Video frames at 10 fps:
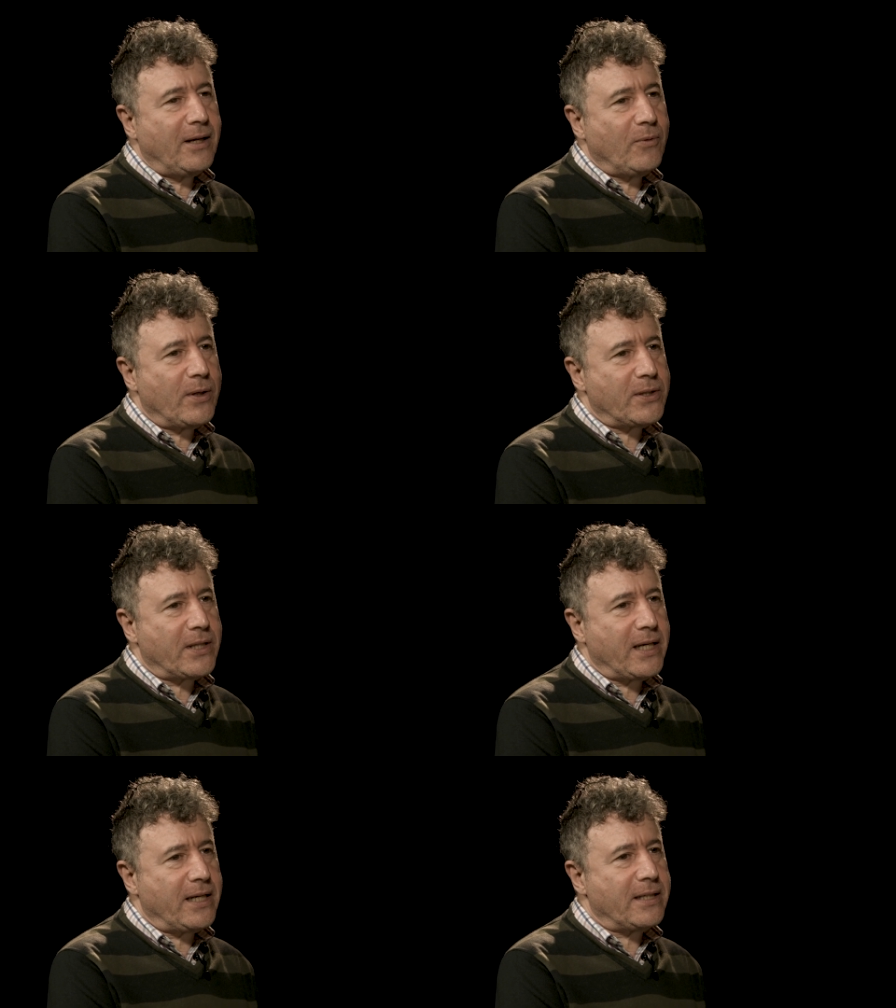was
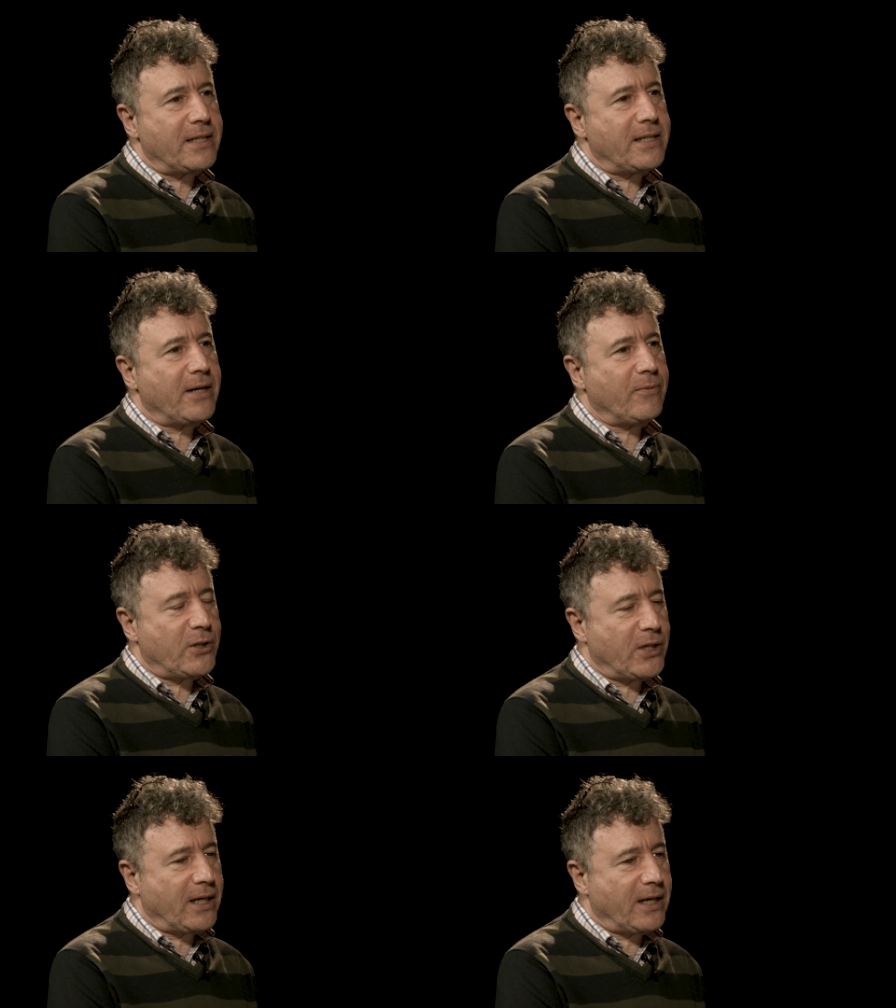the
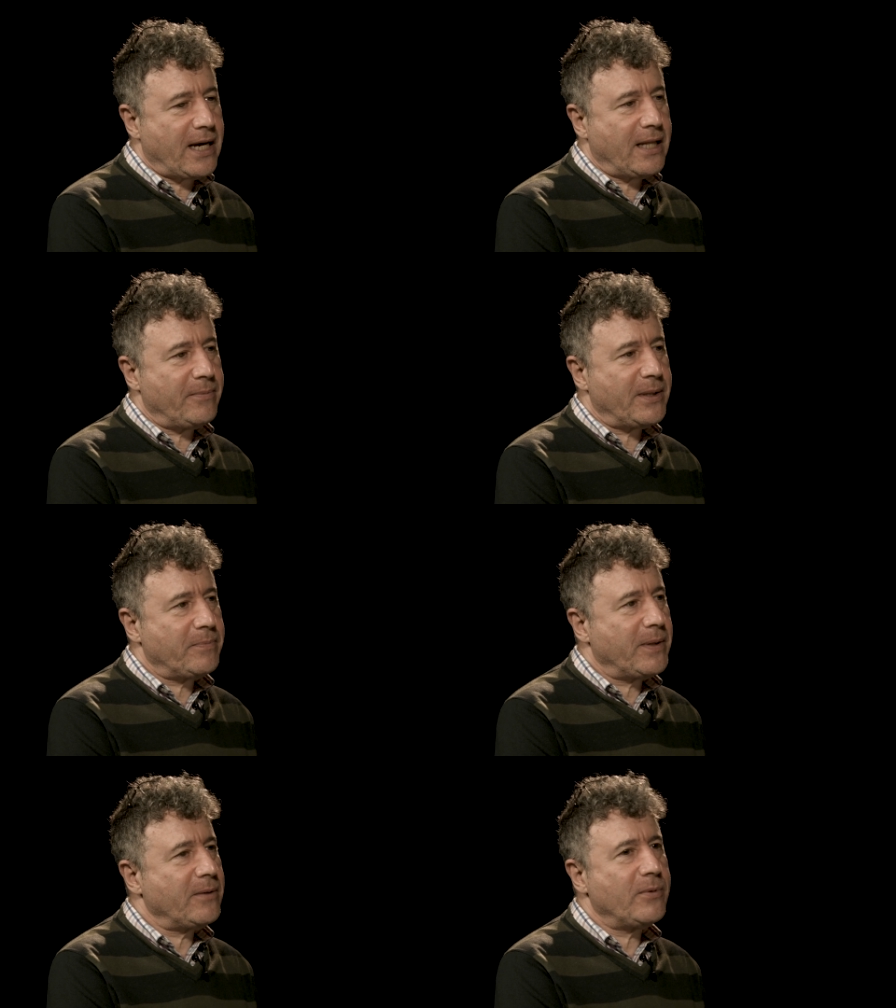distinguishing element,
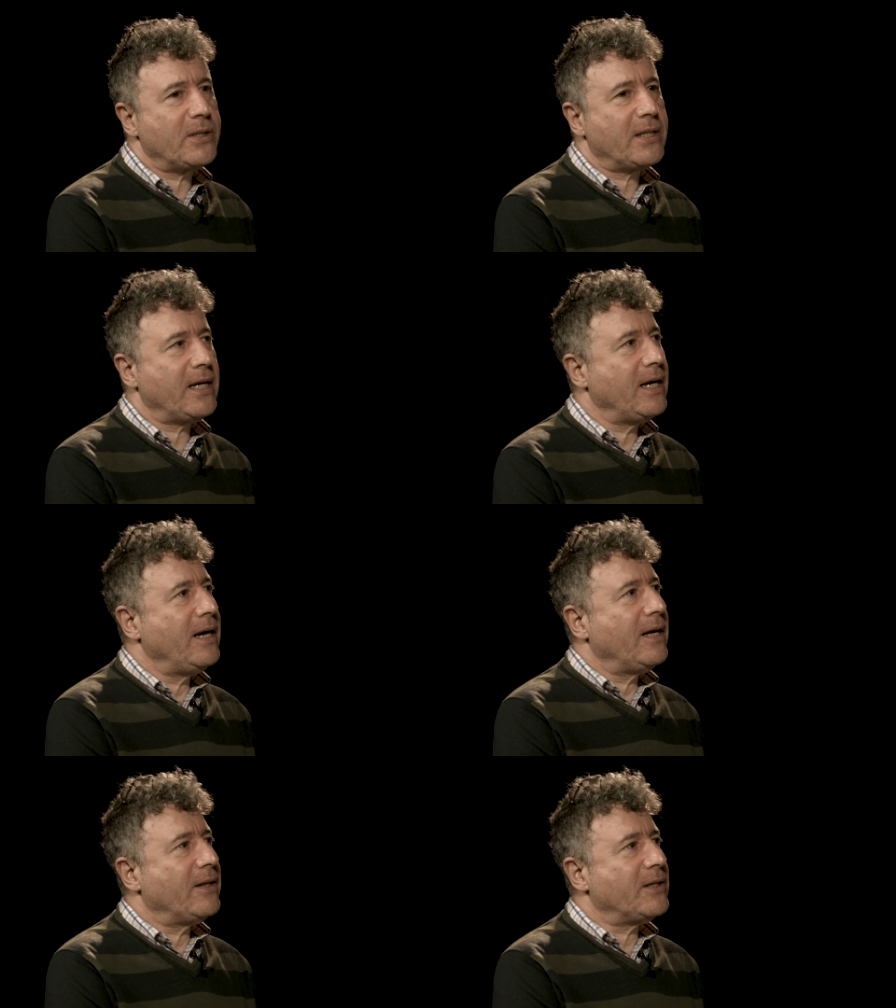but it was the,
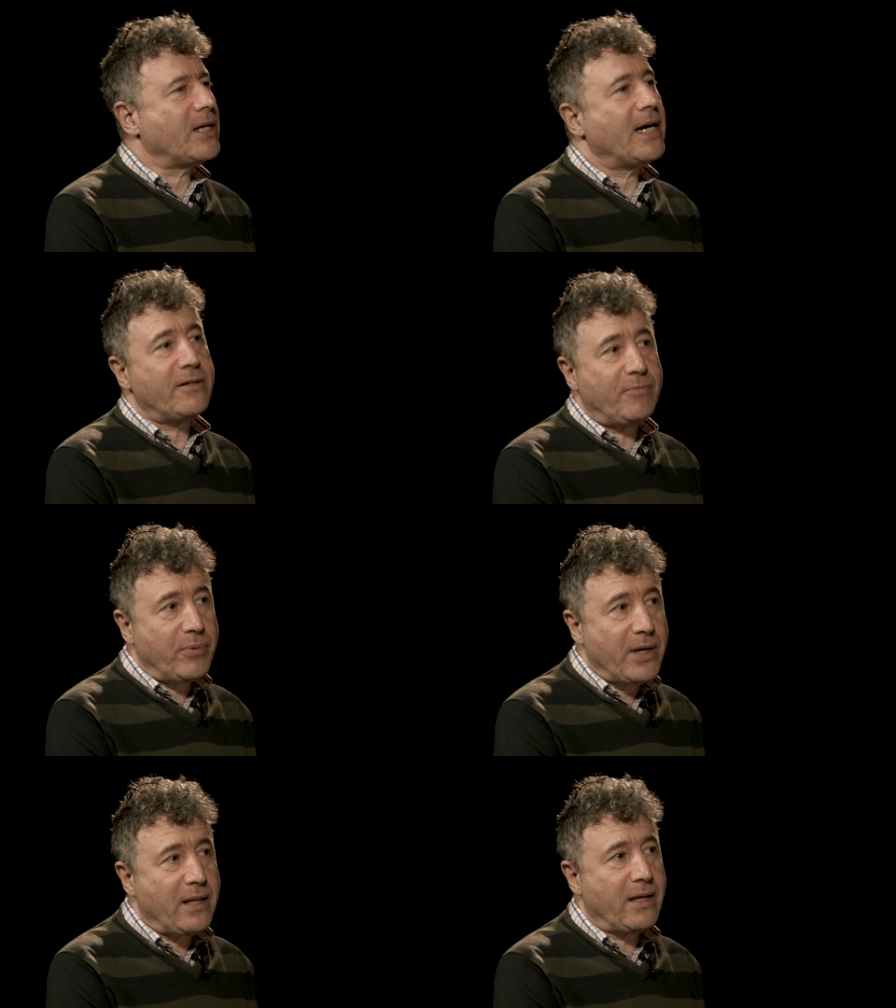the sight of
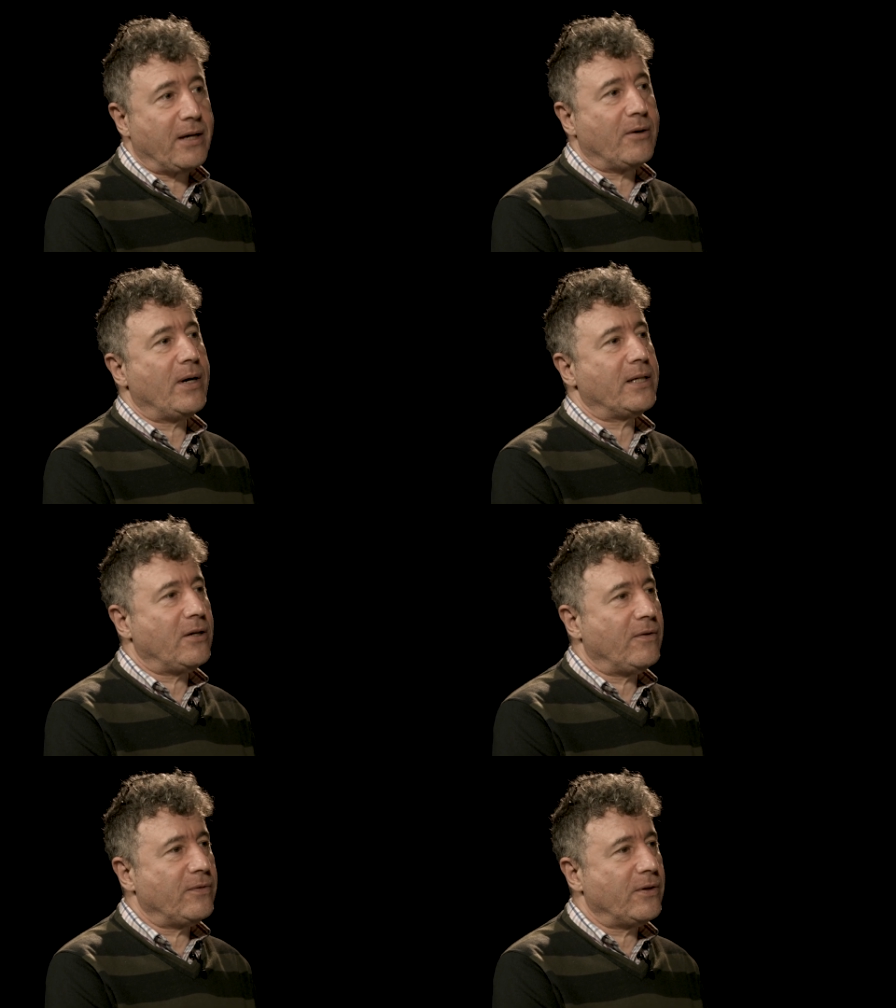breathing quite
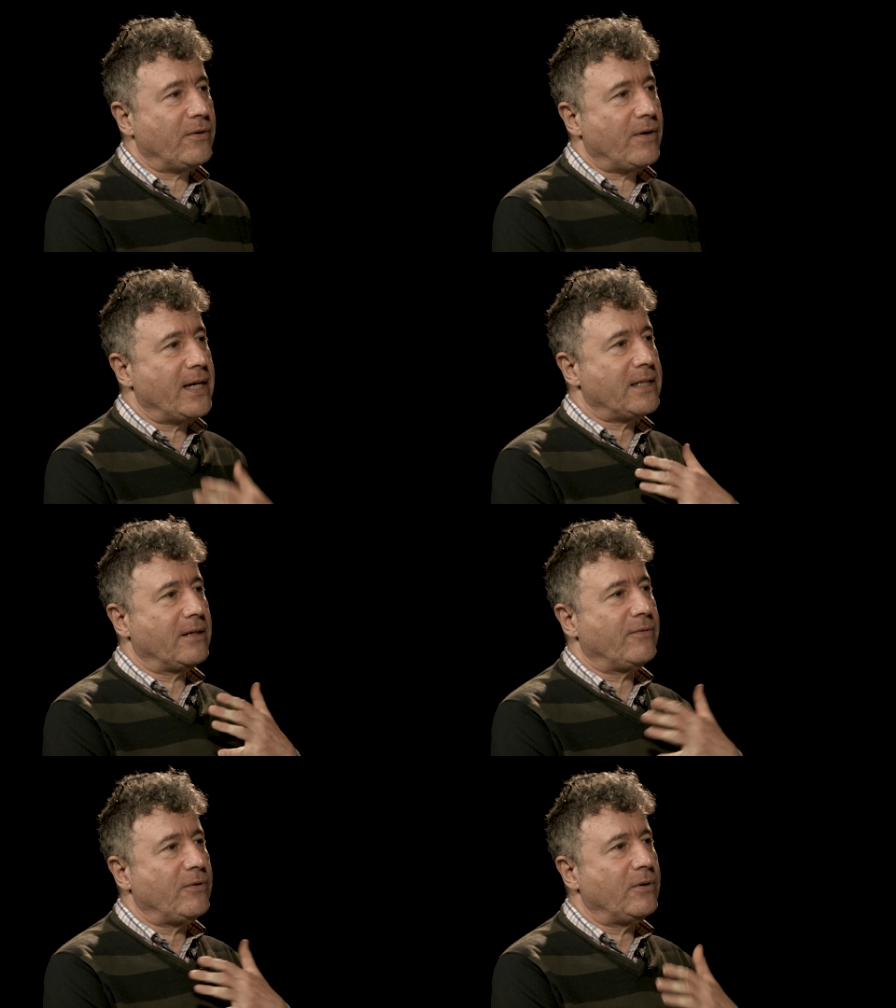often, or the
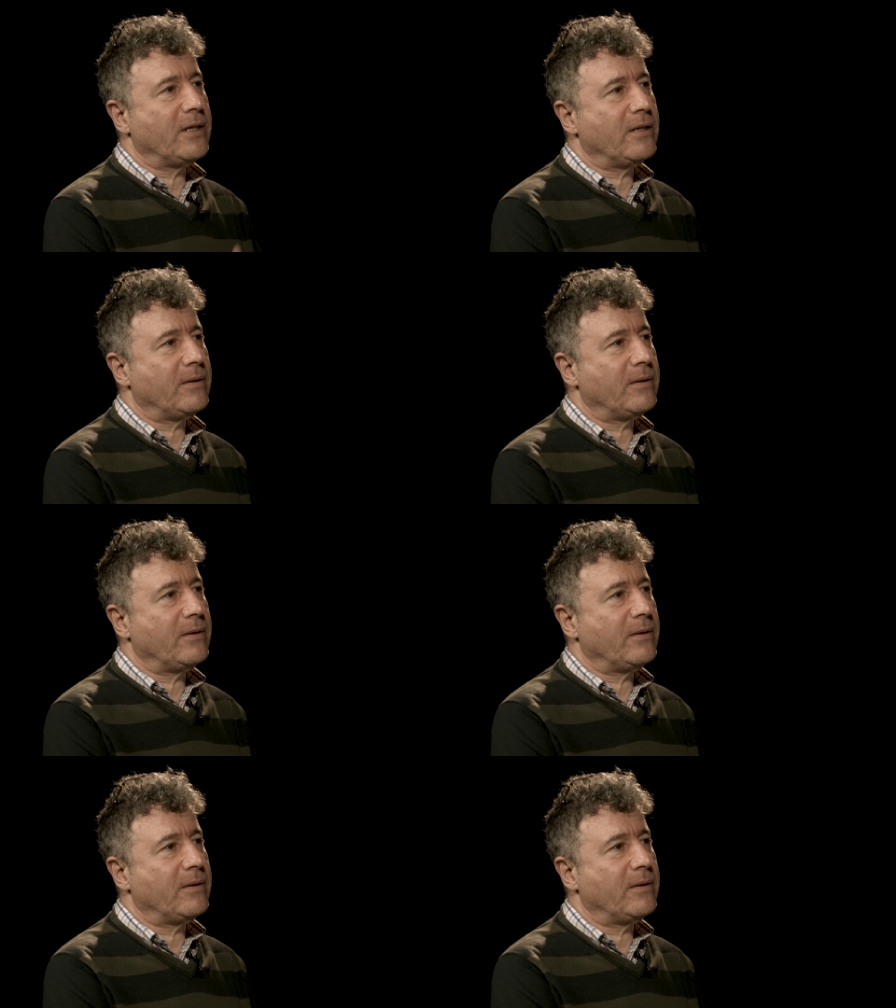rising and falling of